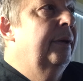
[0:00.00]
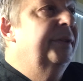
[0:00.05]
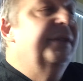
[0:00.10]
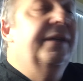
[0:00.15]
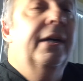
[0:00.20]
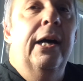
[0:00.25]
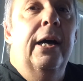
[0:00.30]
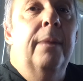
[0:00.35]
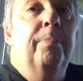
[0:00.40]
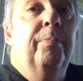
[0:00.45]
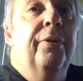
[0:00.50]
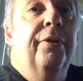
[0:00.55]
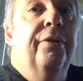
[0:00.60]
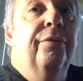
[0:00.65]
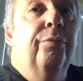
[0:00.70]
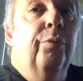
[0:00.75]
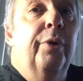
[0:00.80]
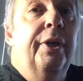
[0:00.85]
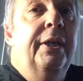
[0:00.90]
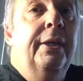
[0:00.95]
top
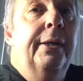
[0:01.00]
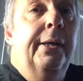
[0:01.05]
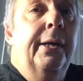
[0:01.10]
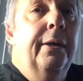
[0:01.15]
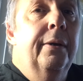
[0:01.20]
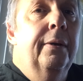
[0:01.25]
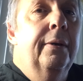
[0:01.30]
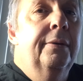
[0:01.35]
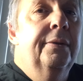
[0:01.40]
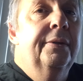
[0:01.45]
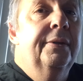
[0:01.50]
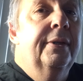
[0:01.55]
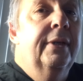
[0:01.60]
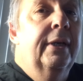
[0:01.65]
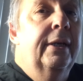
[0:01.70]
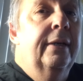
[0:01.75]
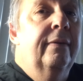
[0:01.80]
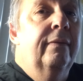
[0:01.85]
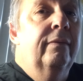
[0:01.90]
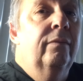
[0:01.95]
3 years
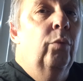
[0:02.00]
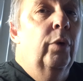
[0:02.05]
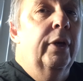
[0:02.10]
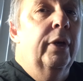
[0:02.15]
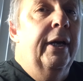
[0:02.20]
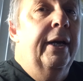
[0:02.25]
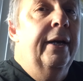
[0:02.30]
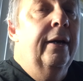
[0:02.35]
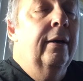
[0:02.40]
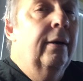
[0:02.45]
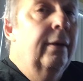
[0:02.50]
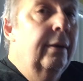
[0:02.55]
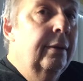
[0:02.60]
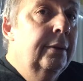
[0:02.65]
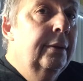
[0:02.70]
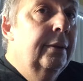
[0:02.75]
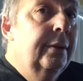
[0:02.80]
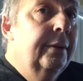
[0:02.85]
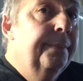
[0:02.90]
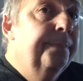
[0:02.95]
of what I
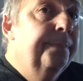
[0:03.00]
earned